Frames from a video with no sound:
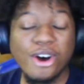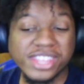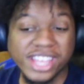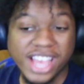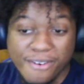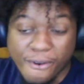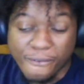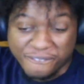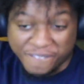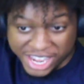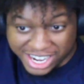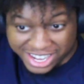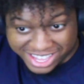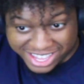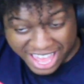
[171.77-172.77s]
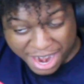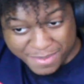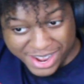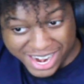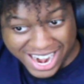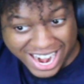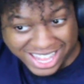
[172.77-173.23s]
never finished this
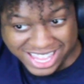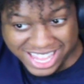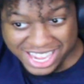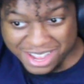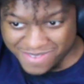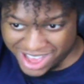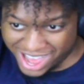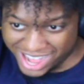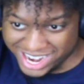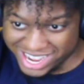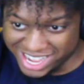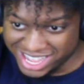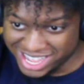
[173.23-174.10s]
anime. Now that I think about it,